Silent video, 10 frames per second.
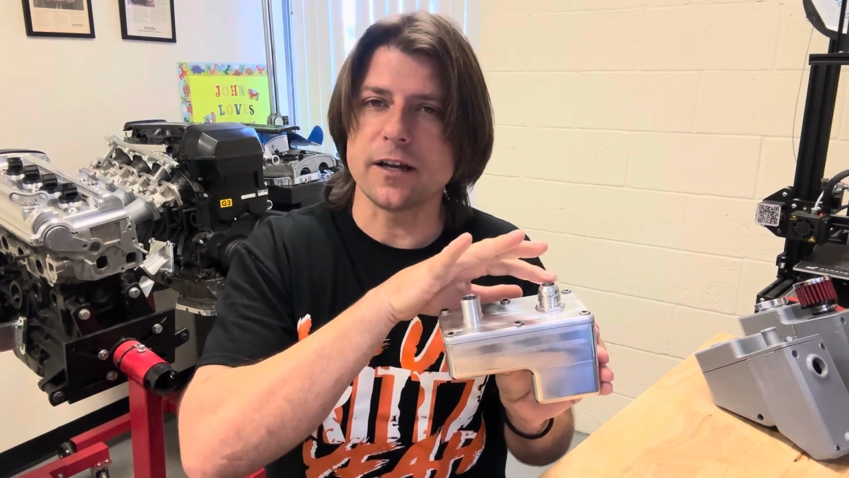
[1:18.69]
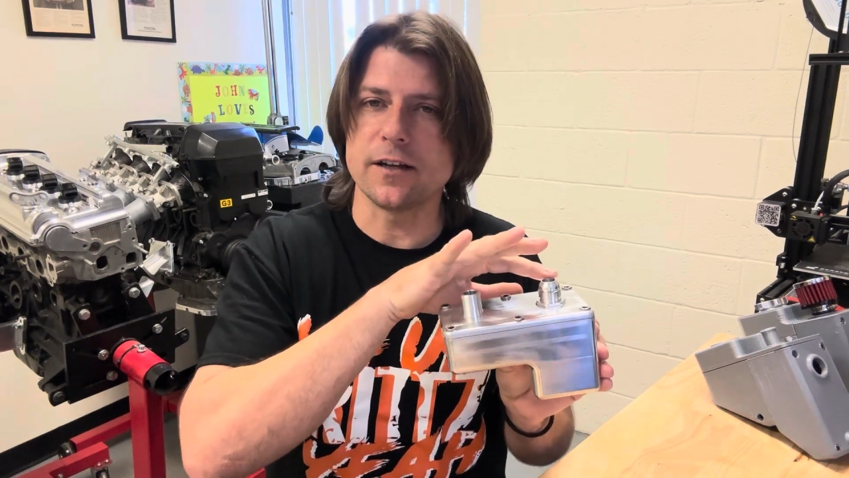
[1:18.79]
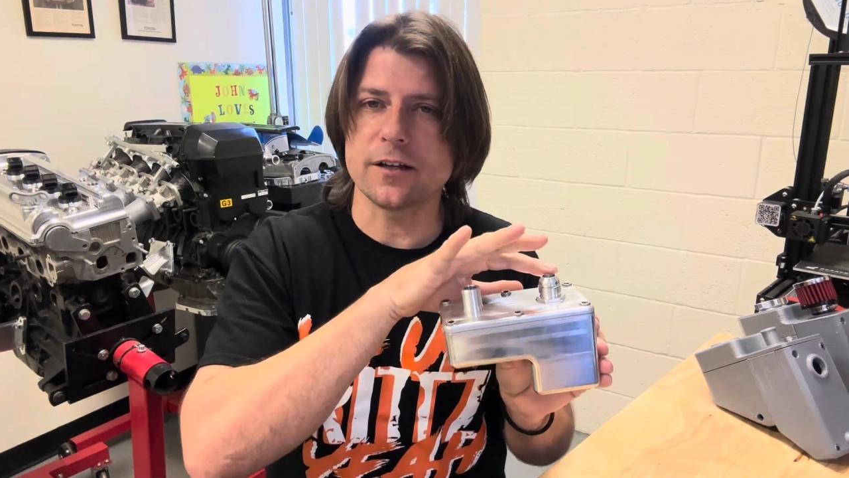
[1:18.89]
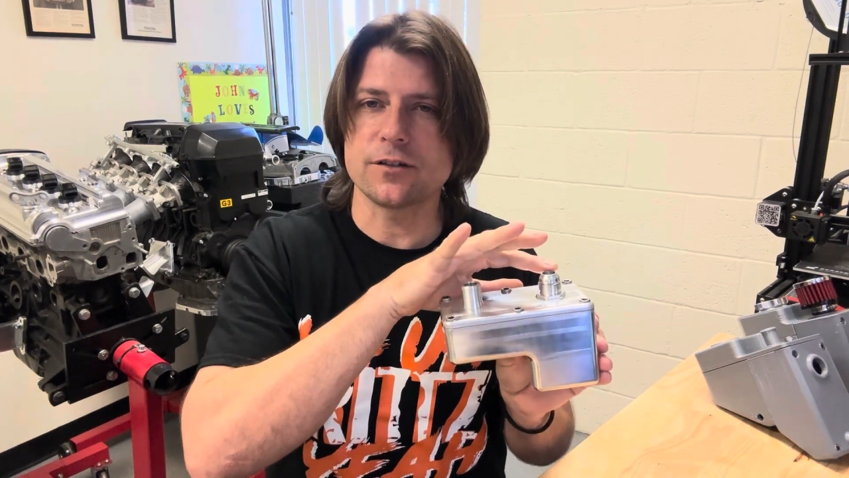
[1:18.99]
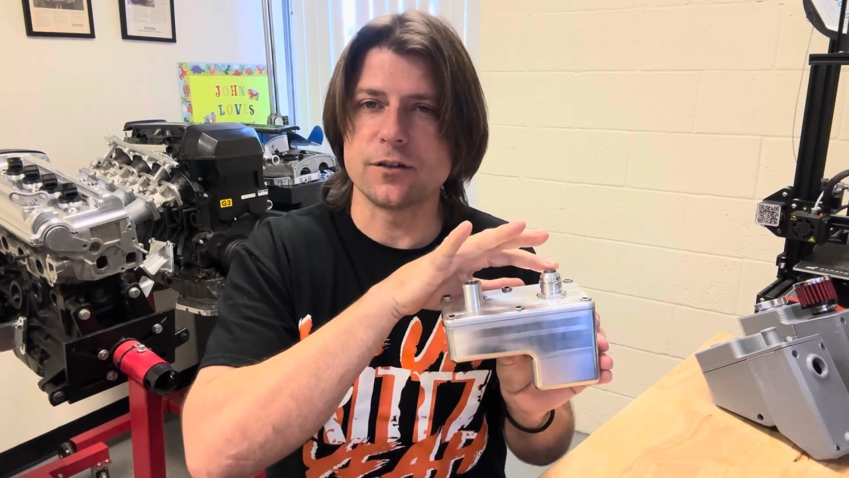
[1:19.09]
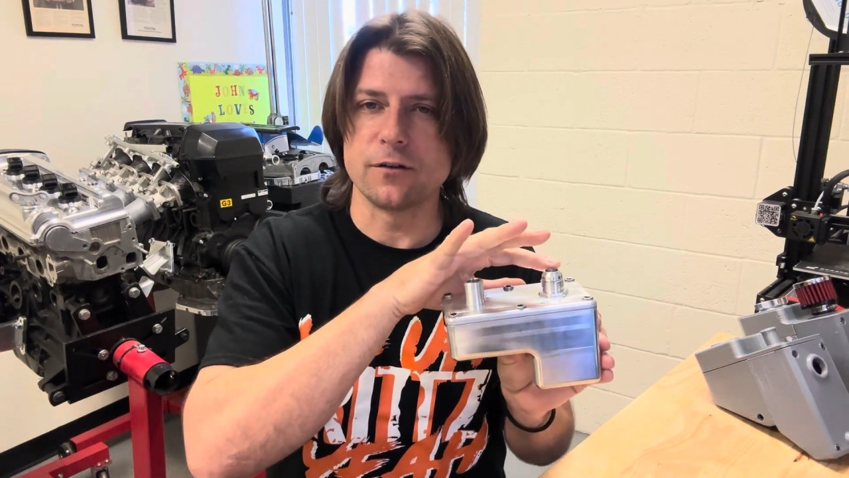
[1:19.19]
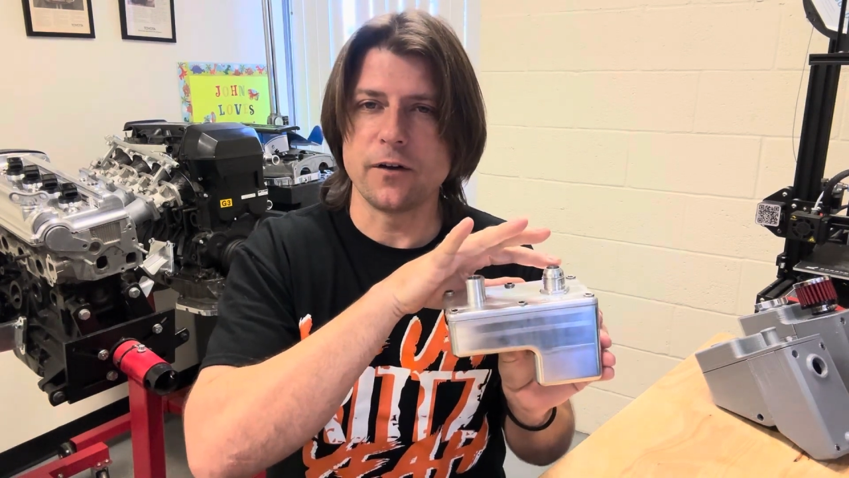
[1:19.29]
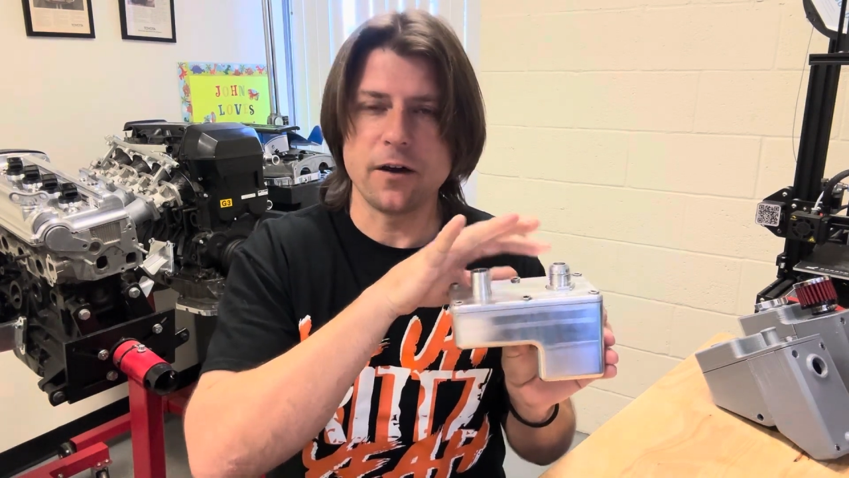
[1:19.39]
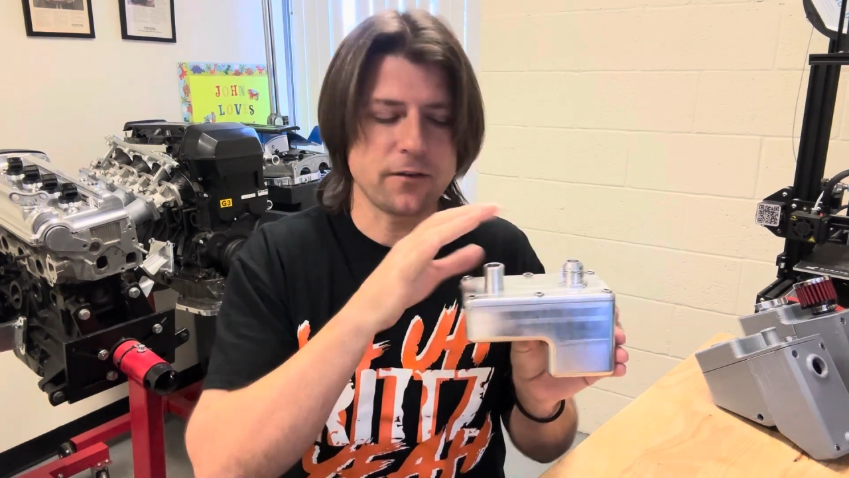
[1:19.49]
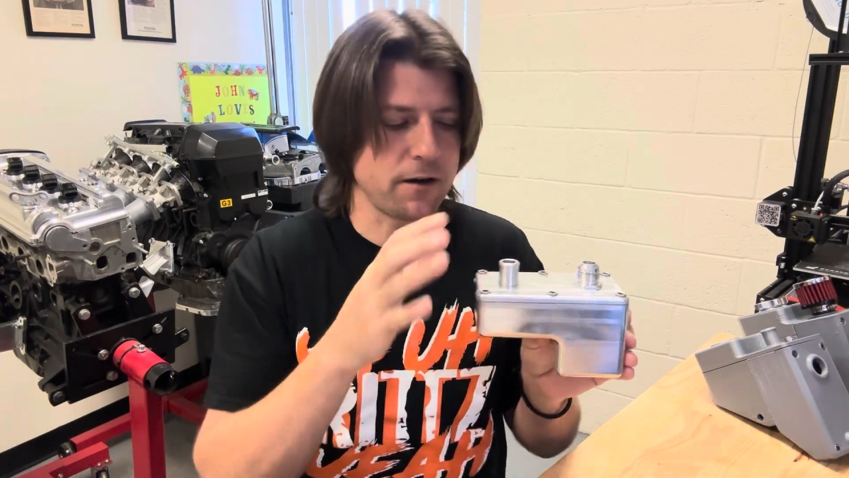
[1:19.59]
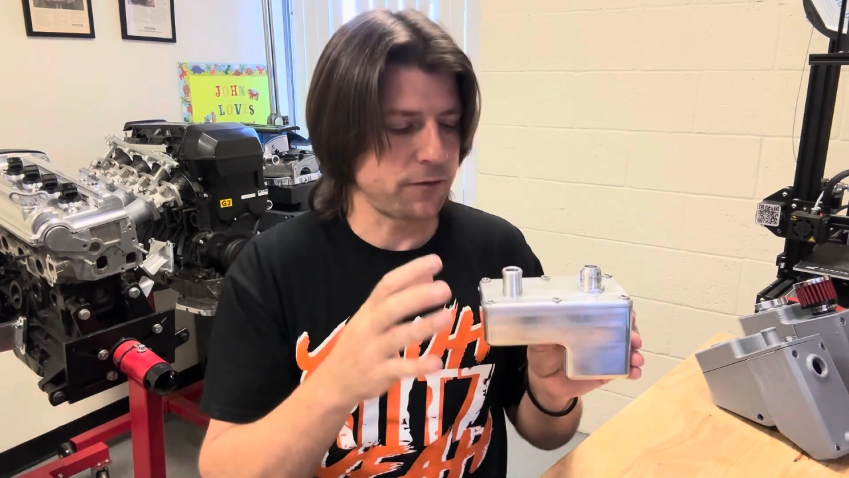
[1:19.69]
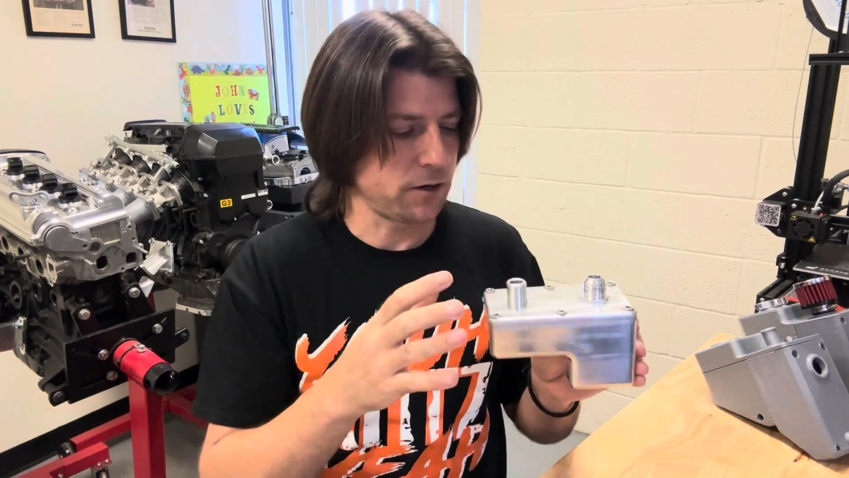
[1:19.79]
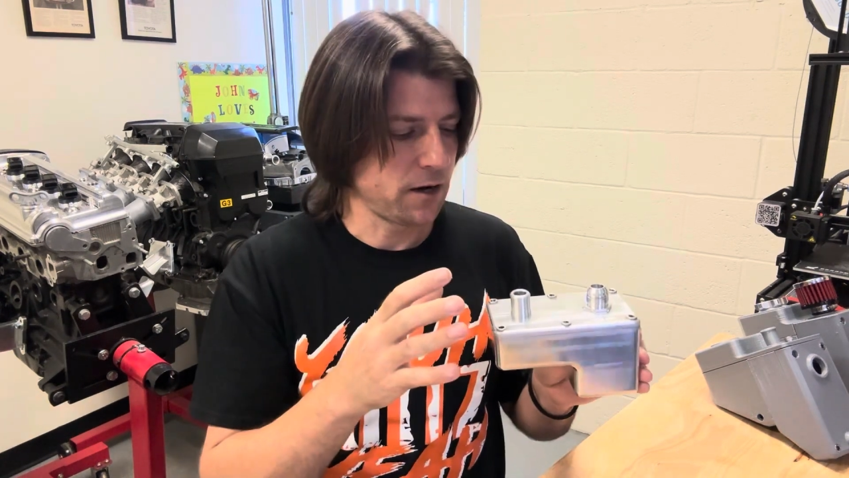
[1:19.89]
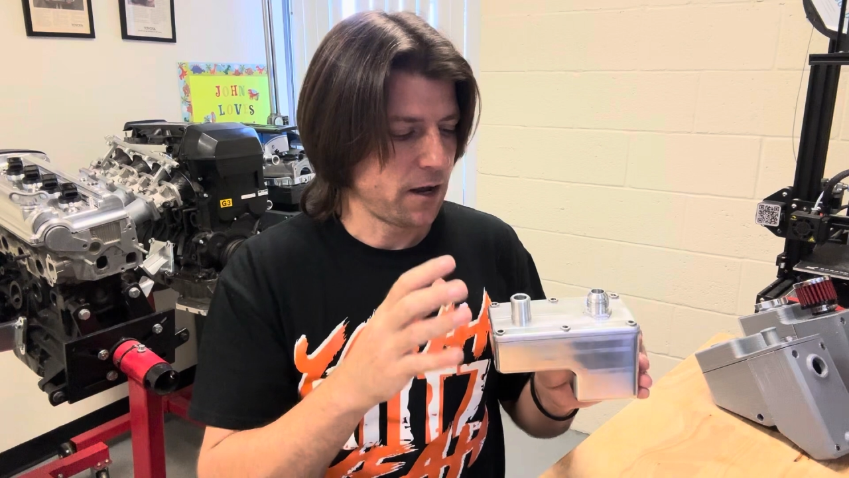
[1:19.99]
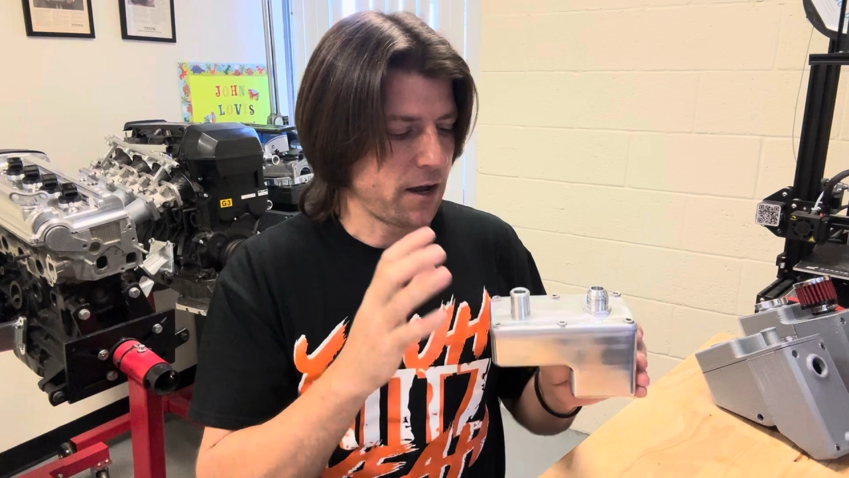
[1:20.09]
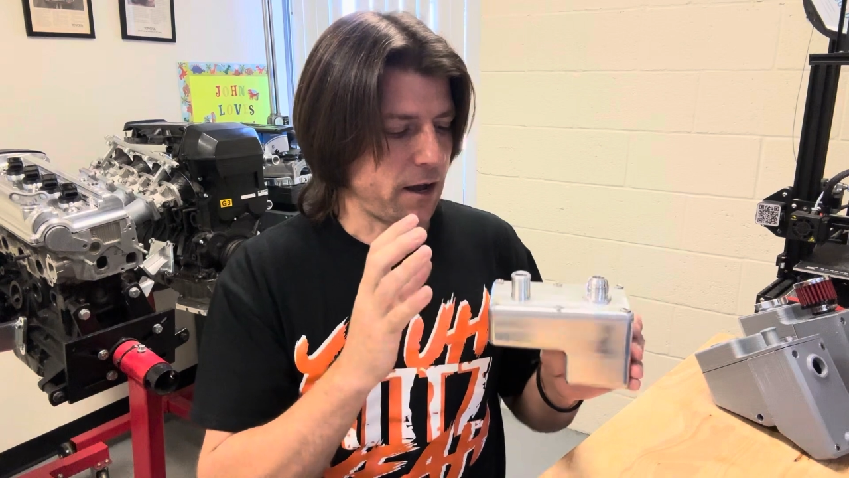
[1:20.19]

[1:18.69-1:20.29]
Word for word: connects to your valve cover.